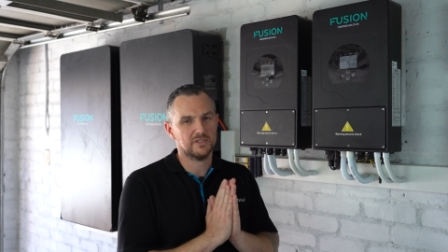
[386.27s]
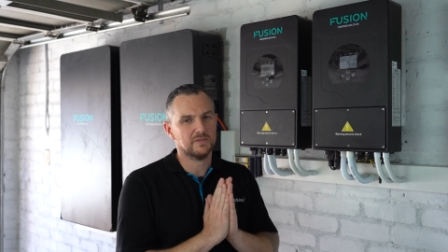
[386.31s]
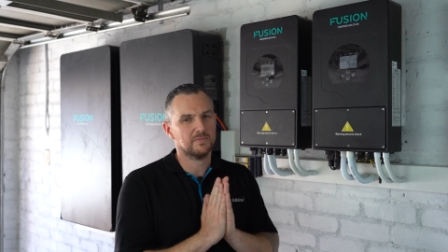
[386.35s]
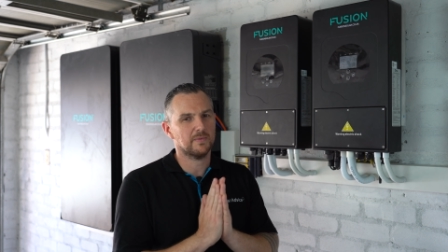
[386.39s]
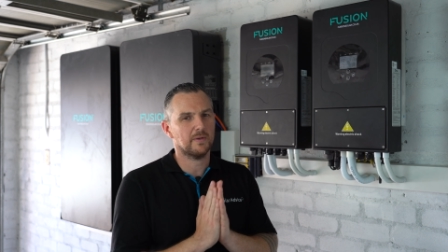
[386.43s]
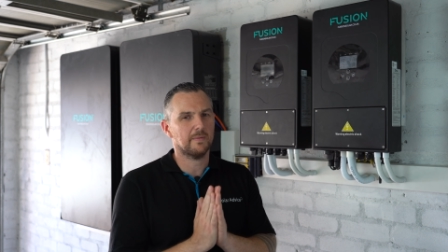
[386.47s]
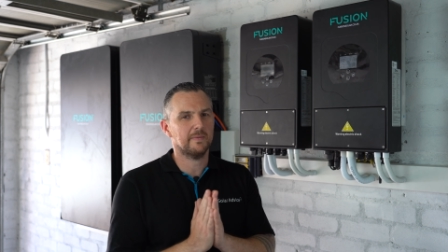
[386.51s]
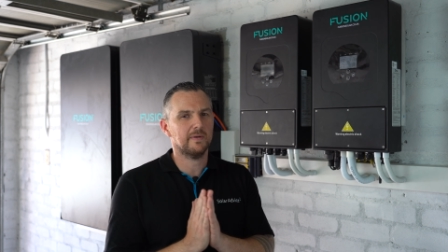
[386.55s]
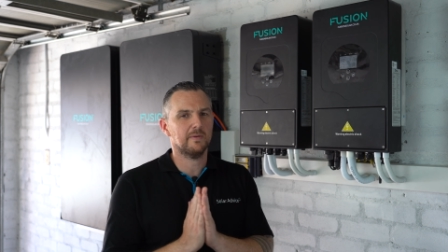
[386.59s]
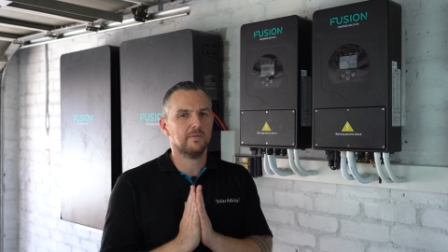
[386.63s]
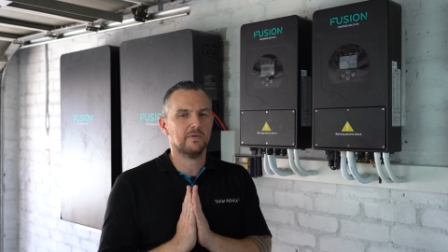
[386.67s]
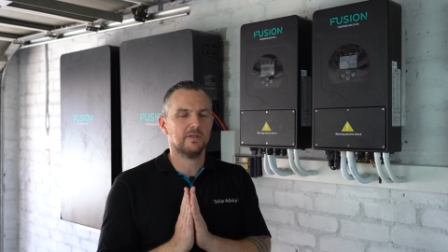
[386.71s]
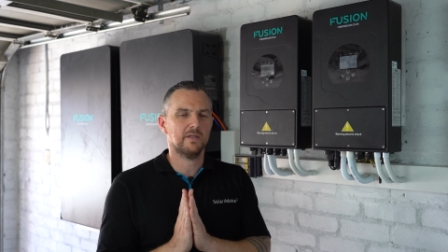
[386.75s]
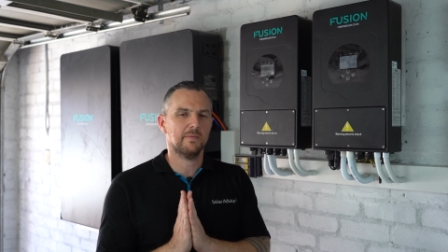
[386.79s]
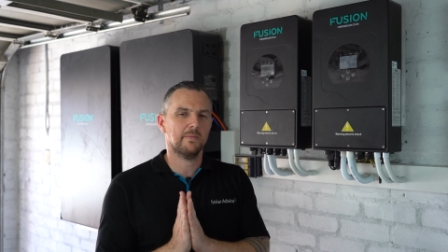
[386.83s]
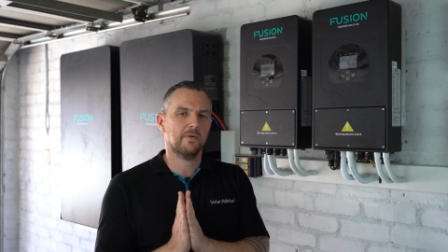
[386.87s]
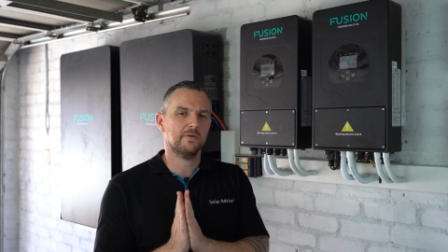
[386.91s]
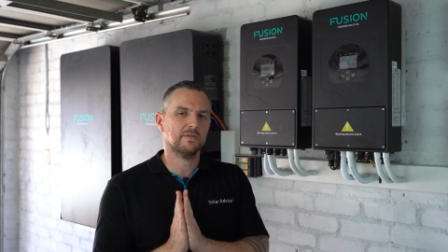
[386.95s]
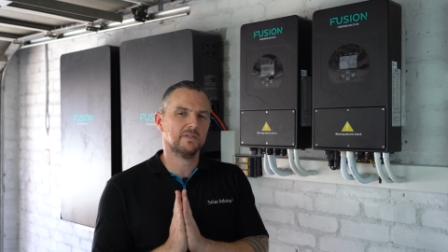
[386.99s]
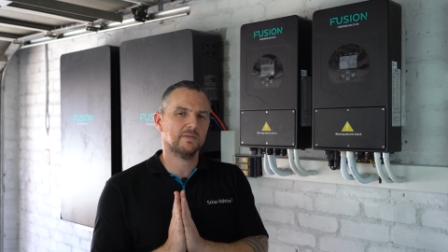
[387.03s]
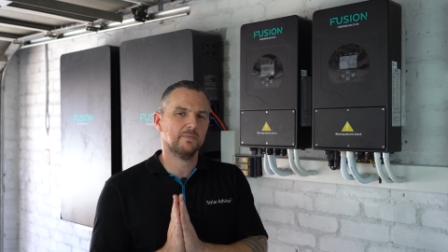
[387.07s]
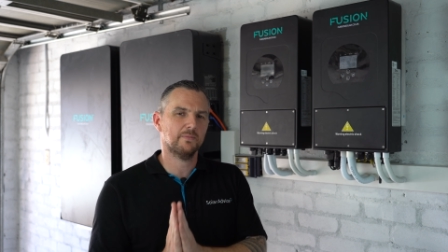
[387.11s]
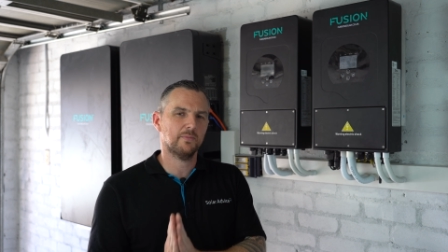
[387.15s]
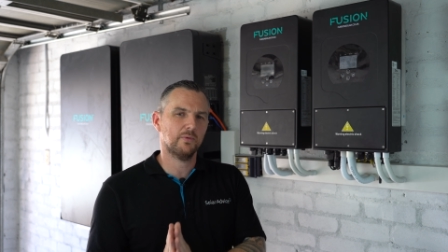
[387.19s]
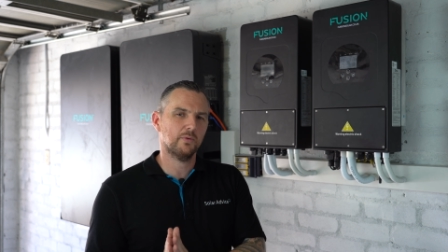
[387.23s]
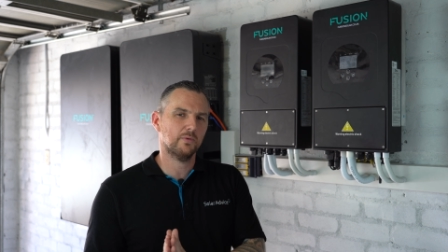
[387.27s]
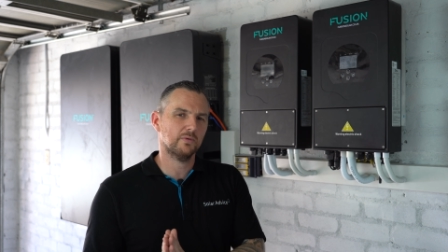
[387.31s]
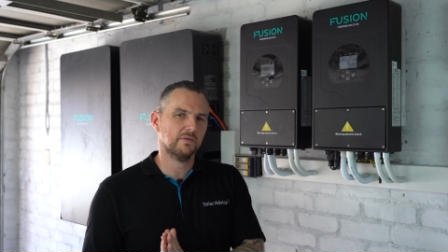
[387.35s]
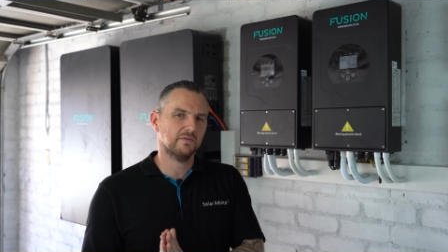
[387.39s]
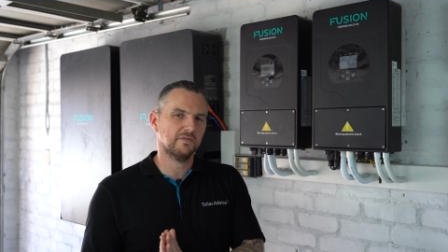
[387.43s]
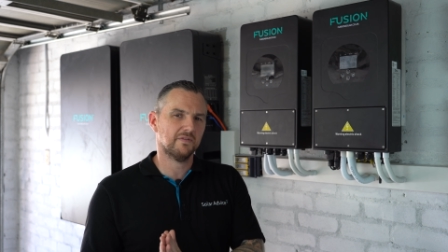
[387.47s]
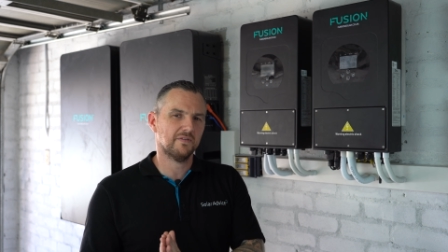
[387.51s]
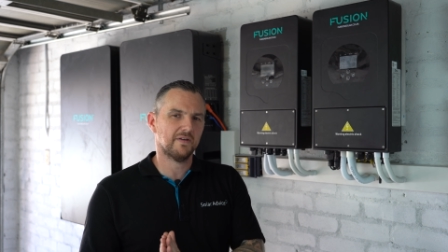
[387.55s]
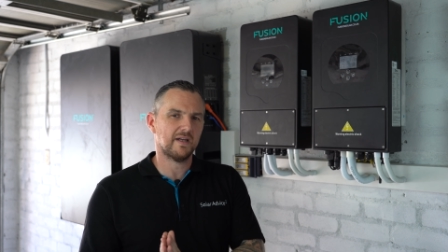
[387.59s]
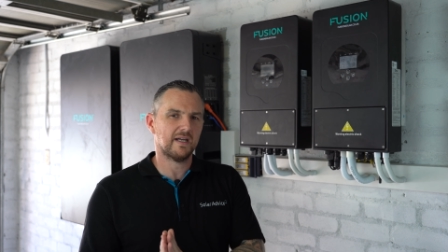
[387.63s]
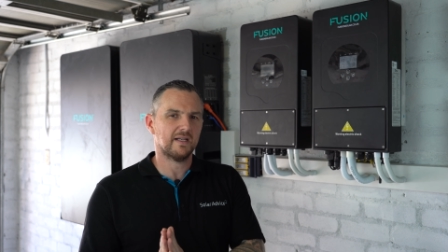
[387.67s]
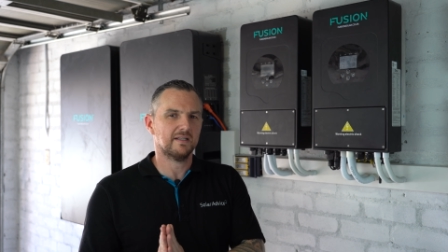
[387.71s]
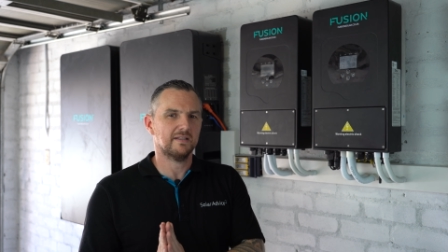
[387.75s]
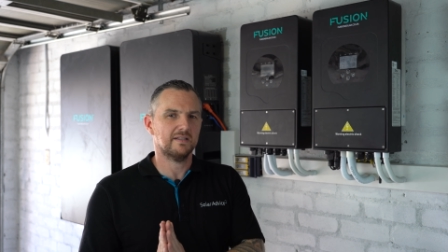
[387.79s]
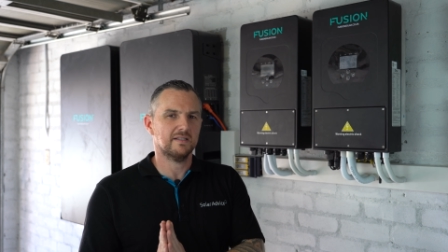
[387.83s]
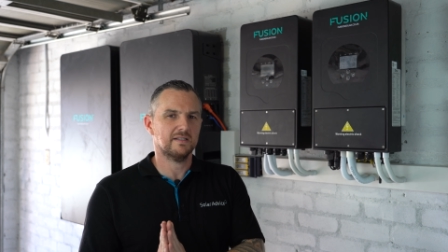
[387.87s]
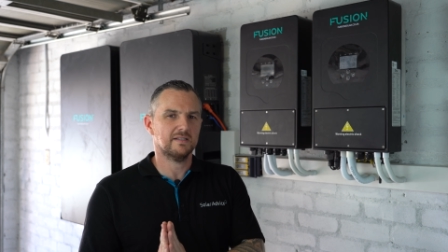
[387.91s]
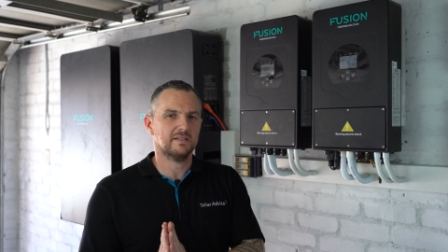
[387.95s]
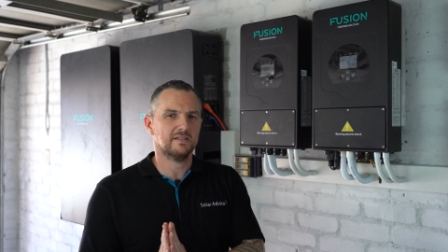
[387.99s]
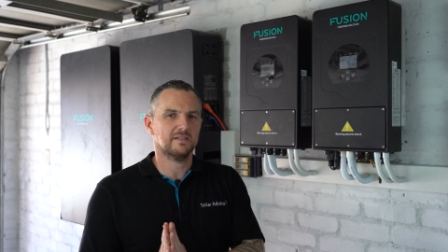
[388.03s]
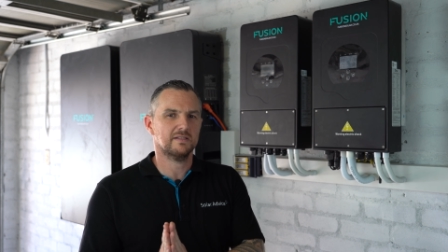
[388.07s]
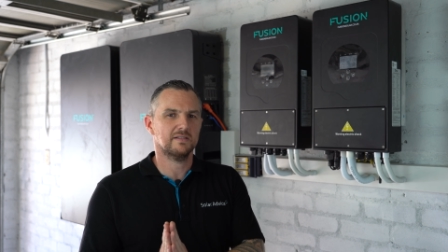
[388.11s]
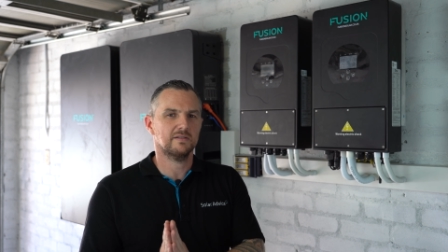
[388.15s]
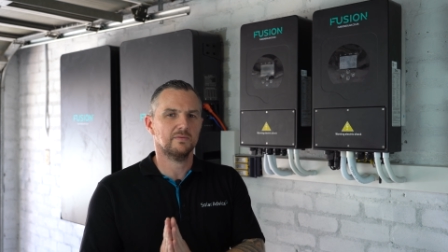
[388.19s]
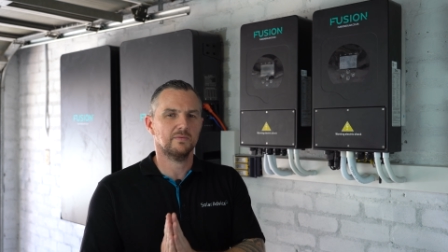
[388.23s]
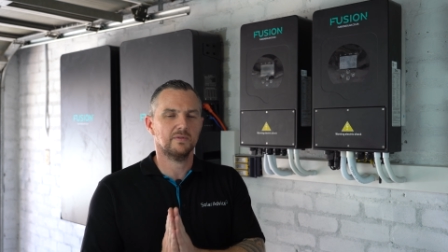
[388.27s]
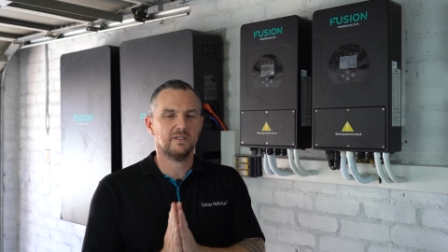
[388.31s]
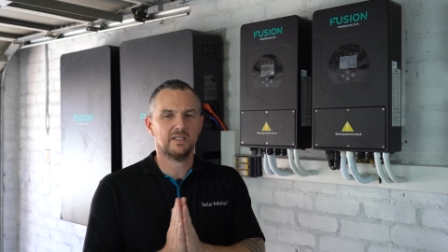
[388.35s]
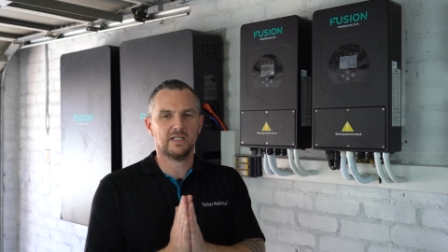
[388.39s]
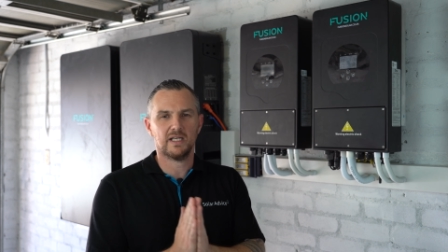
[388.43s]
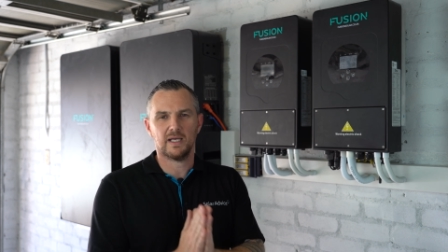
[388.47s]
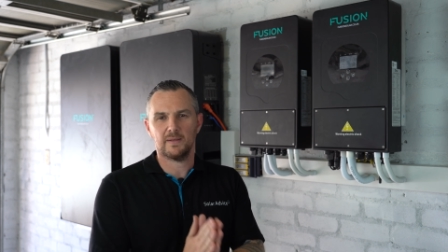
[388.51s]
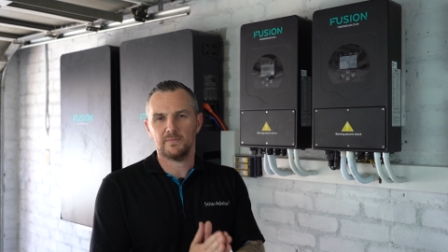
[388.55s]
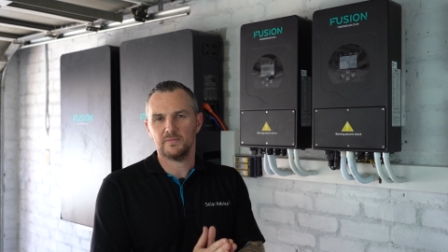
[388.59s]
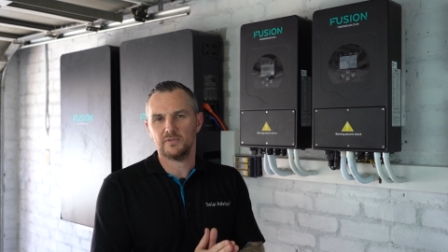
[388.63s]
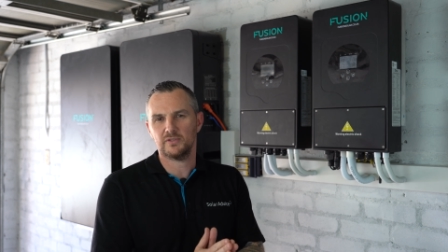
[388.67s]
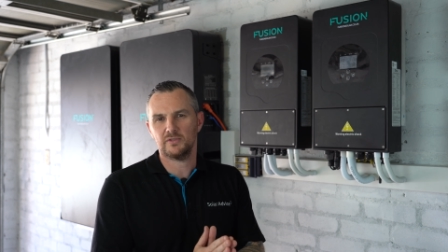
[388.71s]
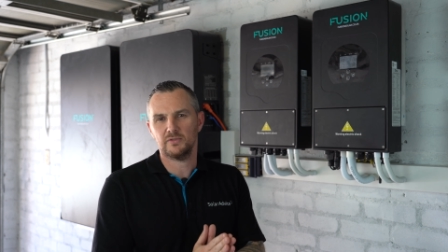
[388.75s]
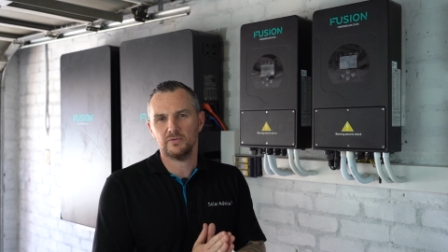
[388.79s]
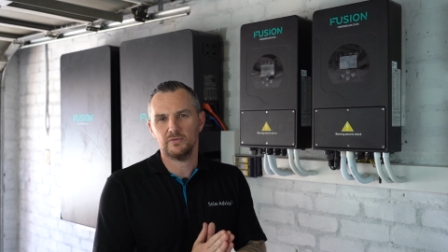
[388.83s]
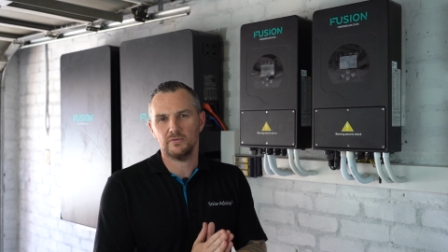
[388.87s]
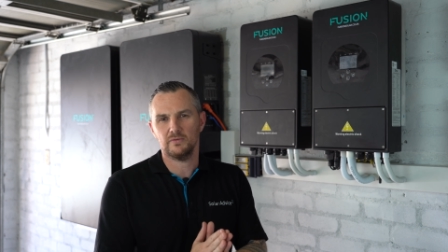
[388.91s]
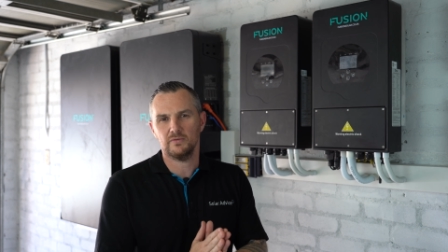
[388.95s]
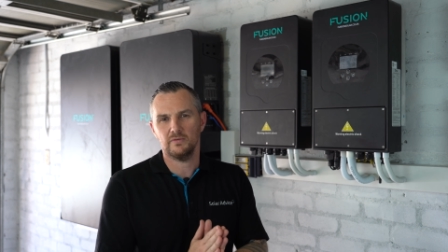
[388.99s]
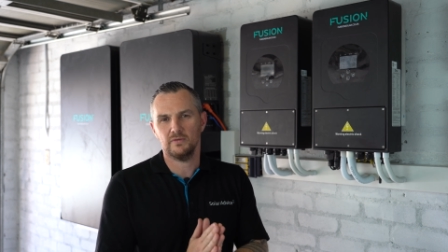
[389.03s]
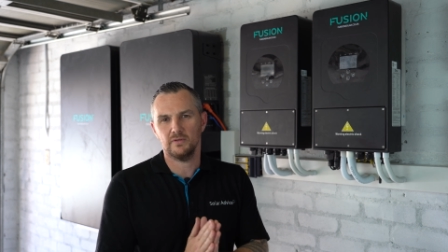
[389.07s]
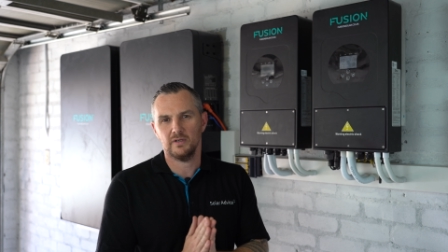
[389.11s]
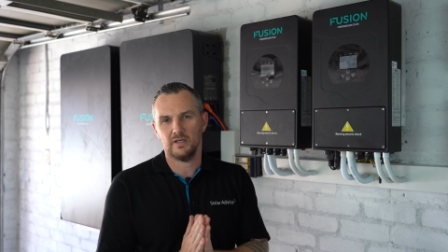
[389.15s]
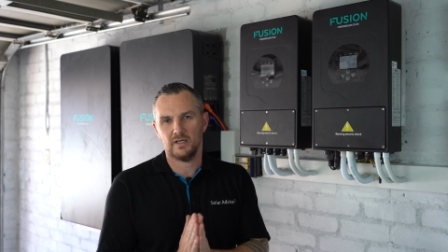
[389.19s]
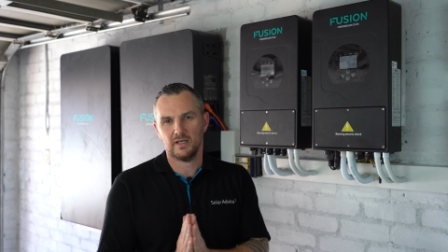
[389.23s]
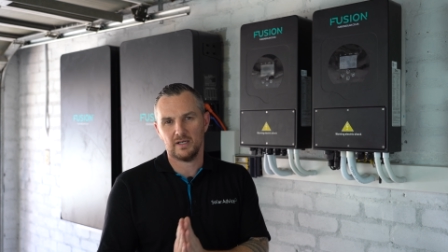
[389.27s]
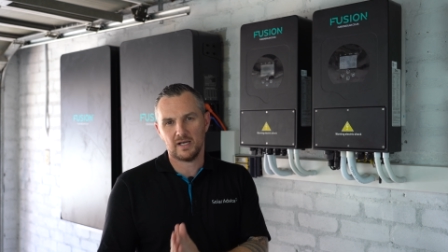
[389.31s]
is probably one of the most important factors when it comes to uh,